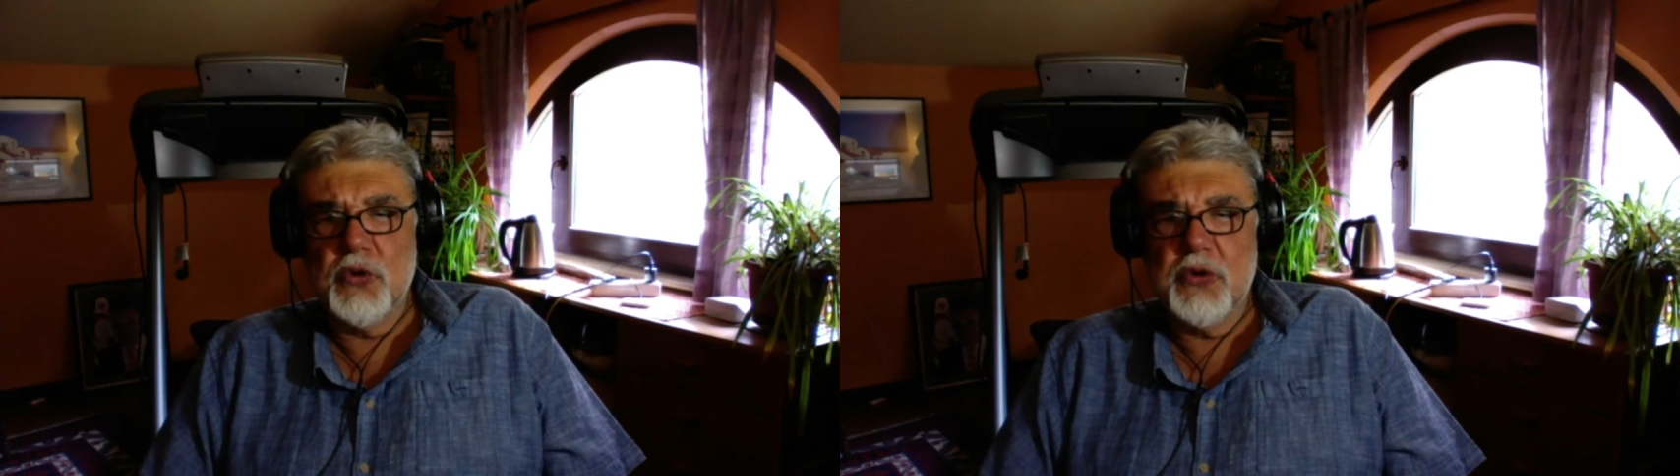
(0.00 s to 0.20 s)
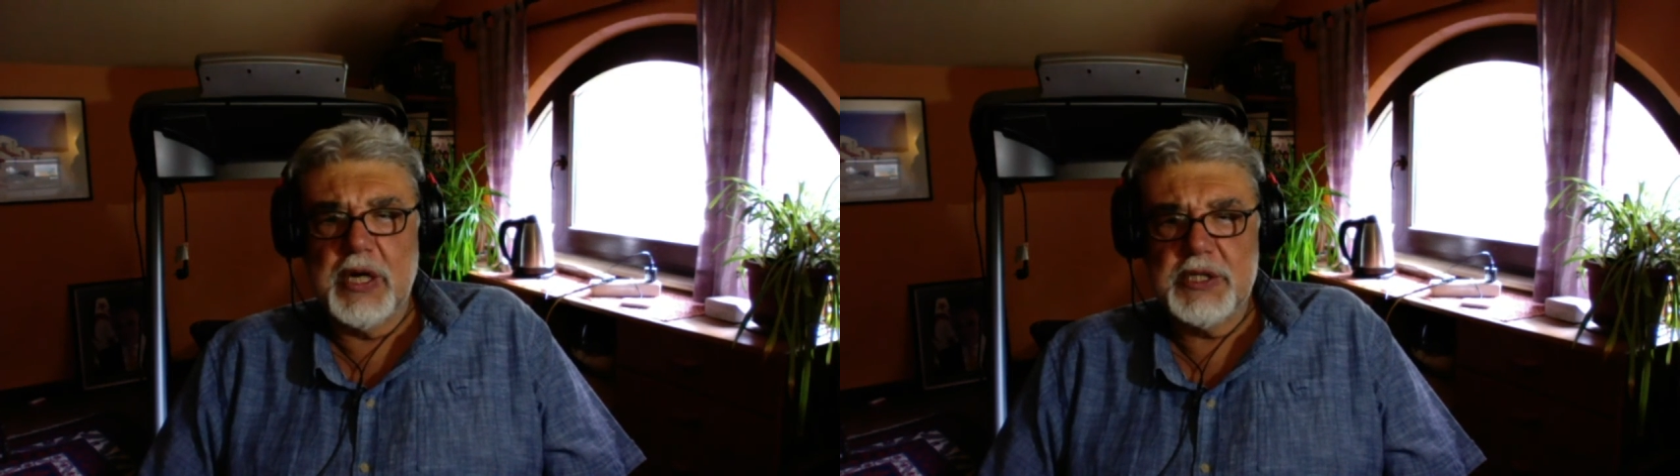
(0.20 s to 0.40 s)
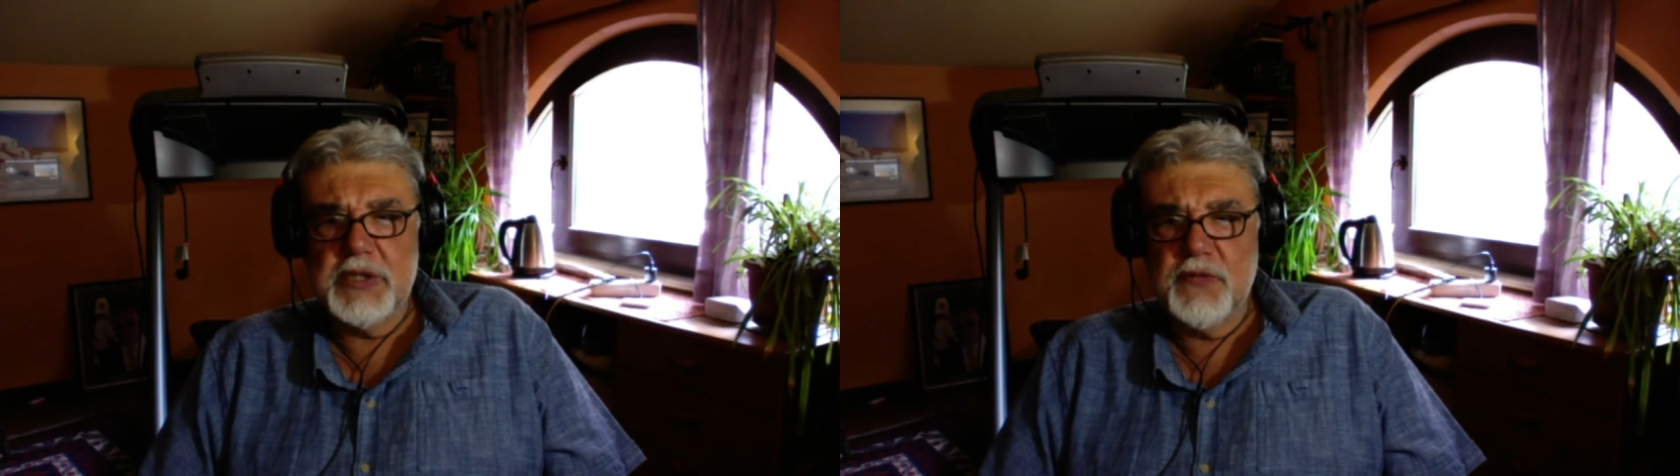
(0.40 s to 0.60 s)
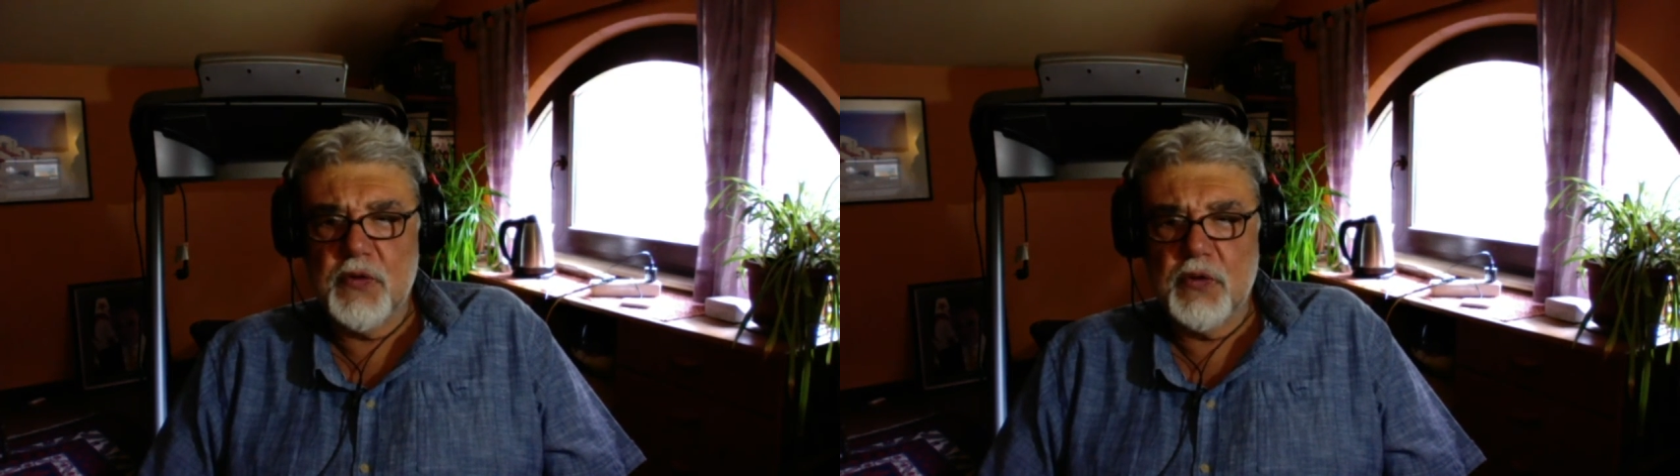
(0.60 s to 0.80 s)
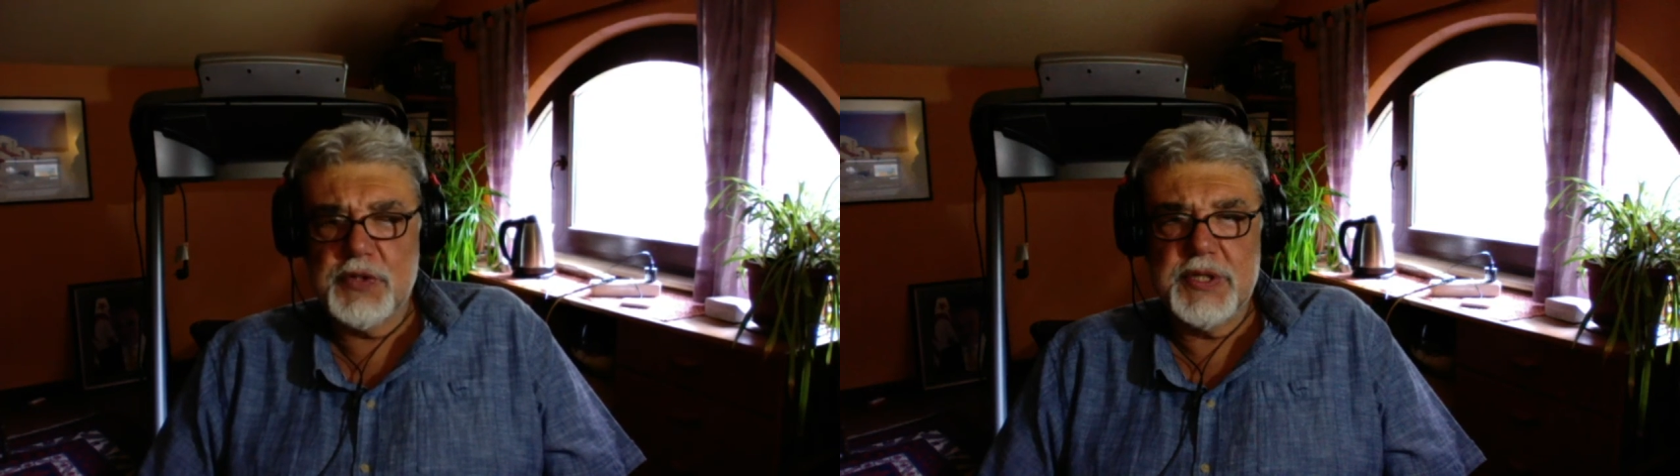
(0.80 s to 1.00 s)
Russian
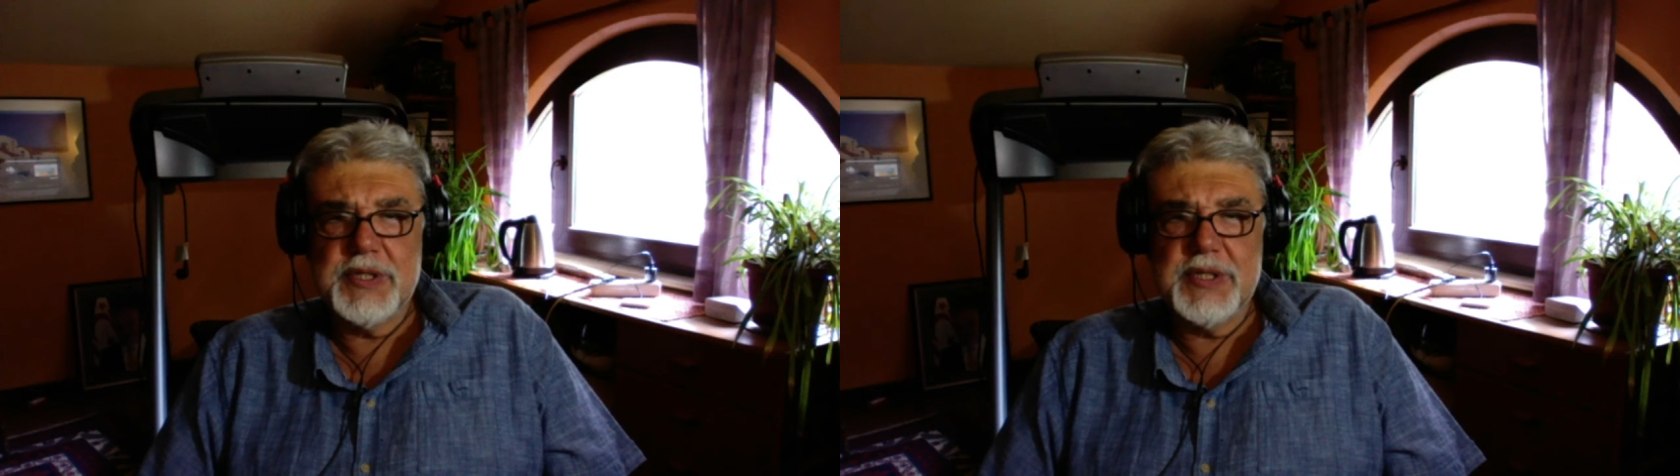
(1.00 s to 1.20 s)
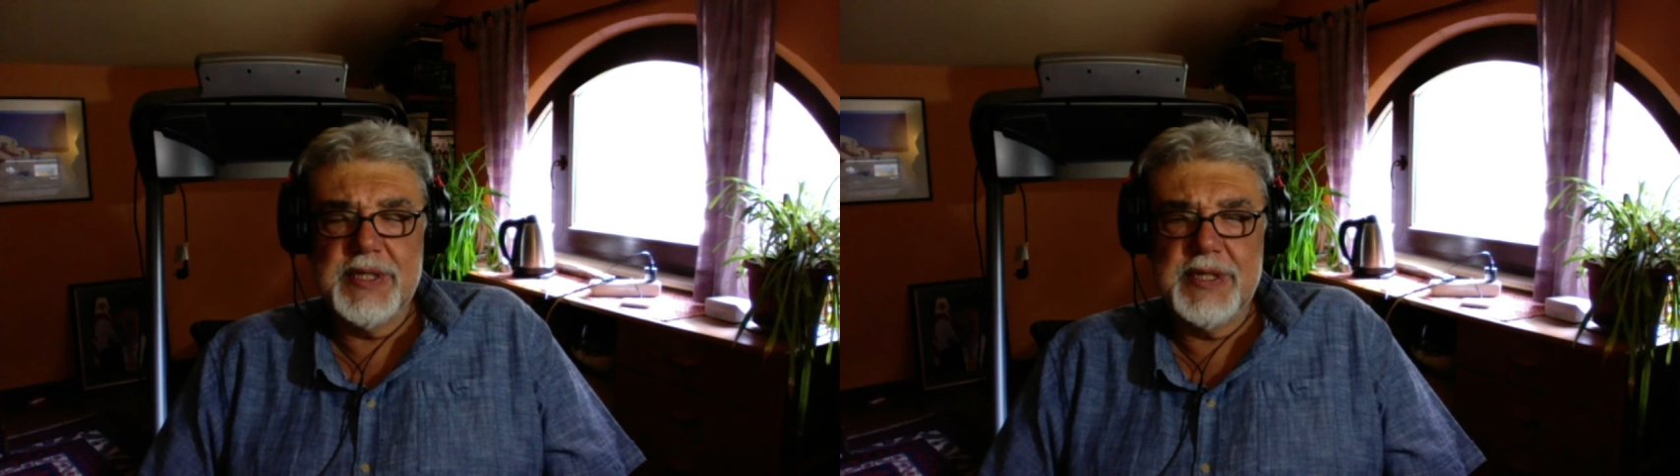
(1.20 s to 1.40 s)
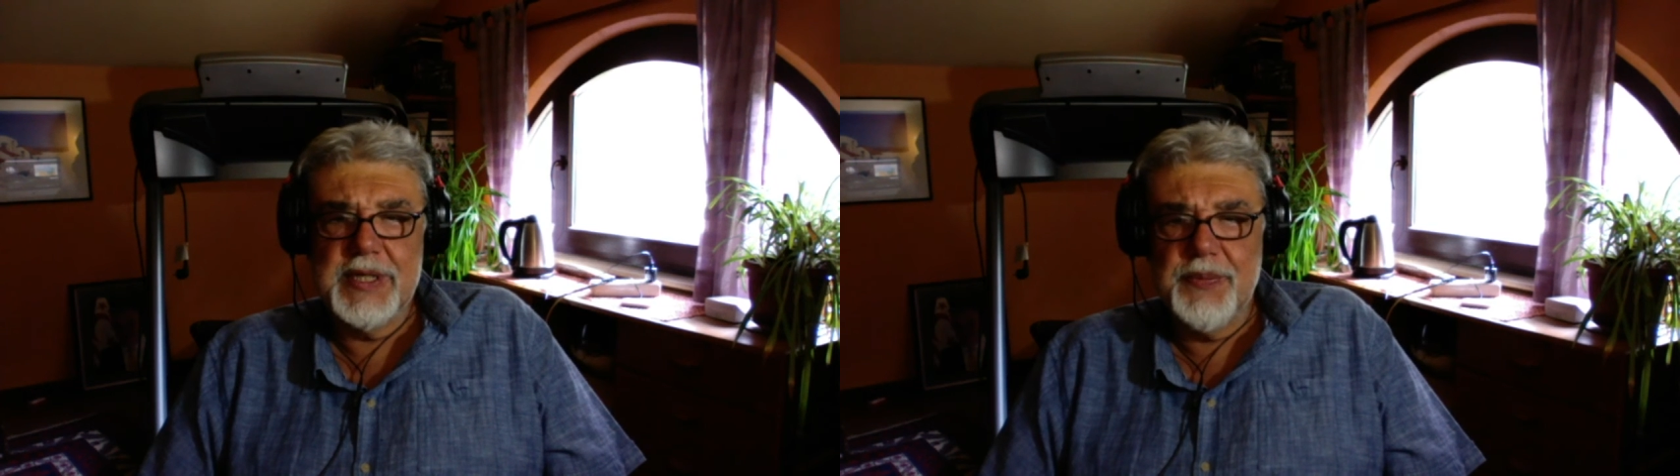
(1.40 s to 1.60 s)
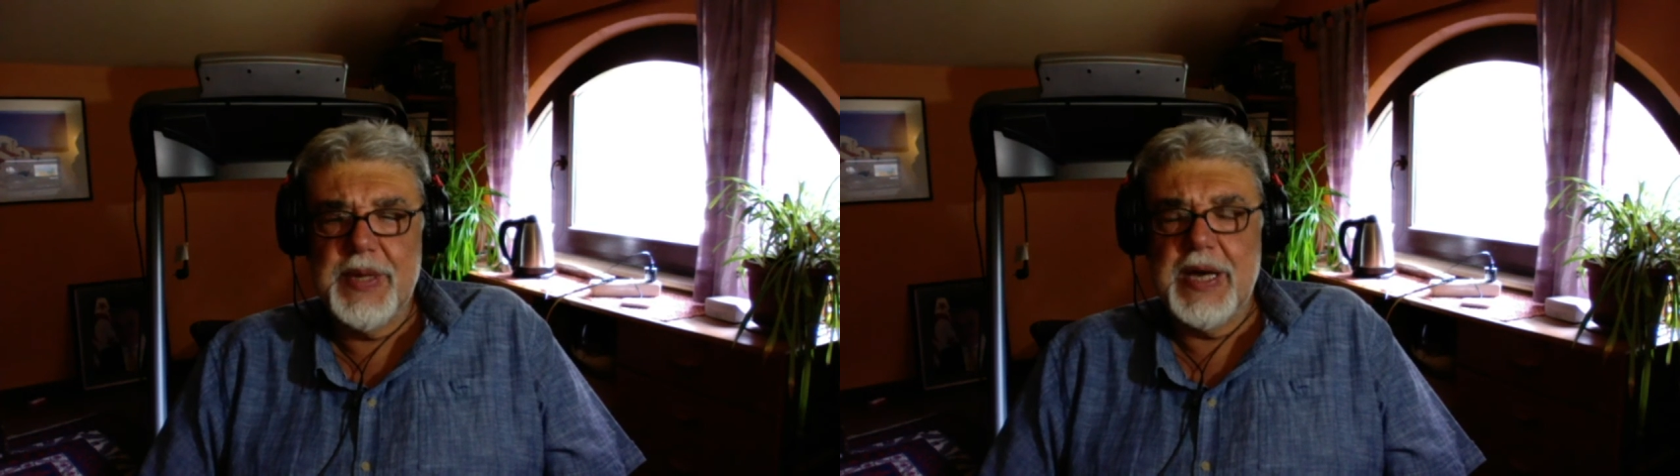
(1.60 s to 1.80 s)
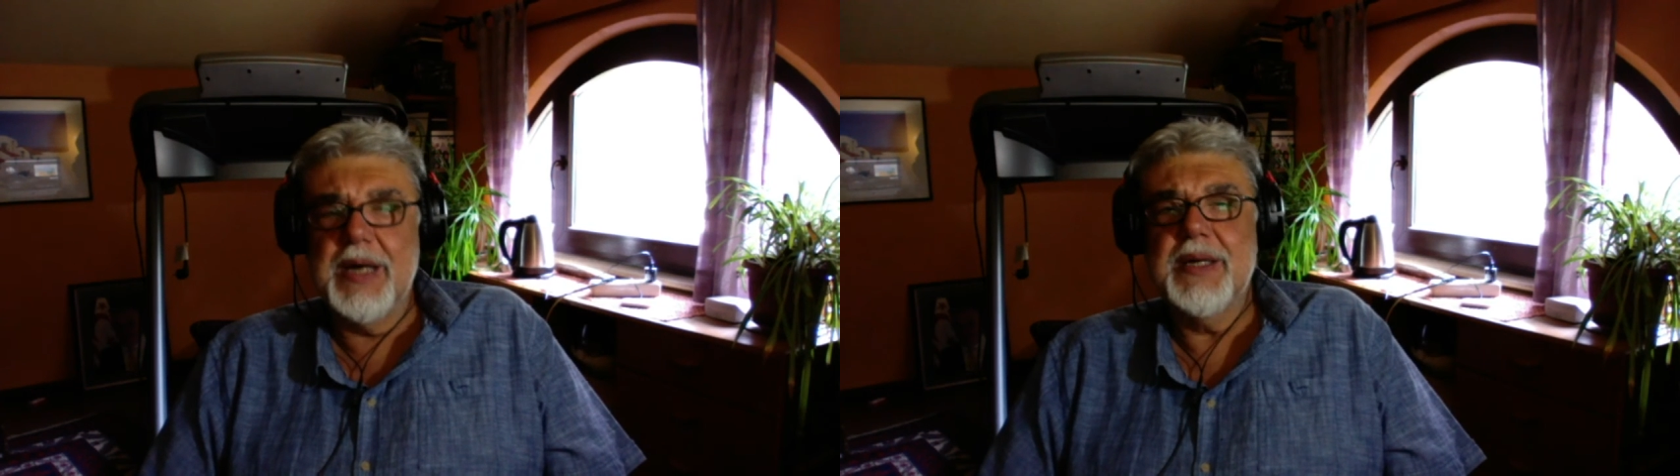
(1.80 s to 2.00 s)
forces in
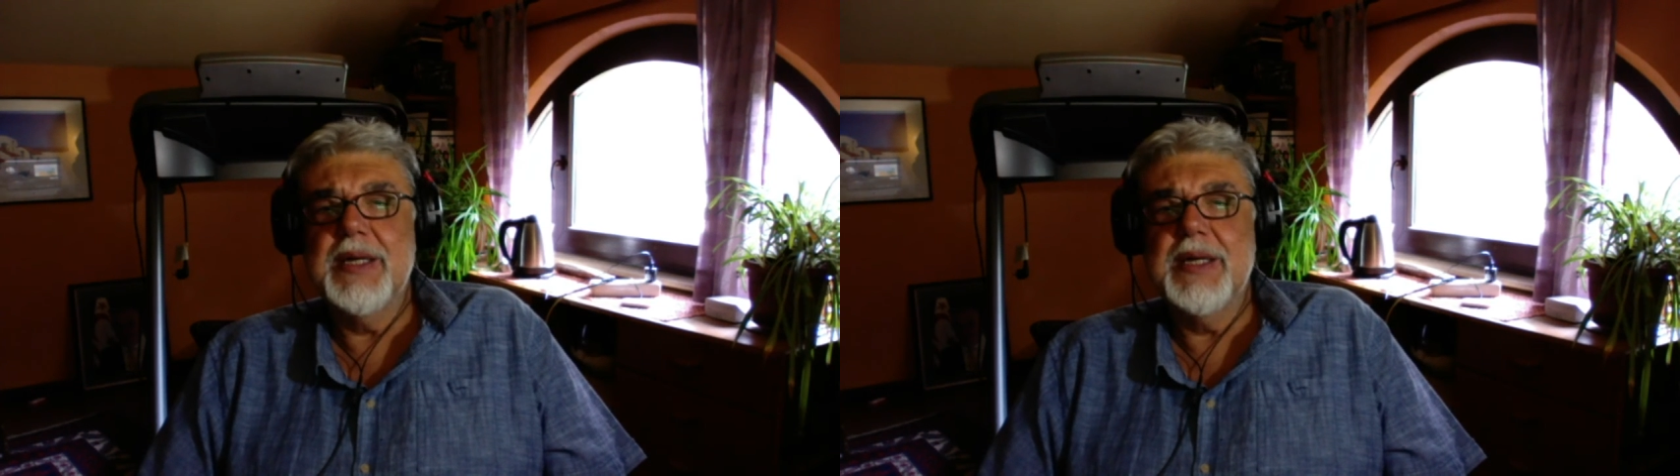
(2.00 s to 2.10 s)
Libya,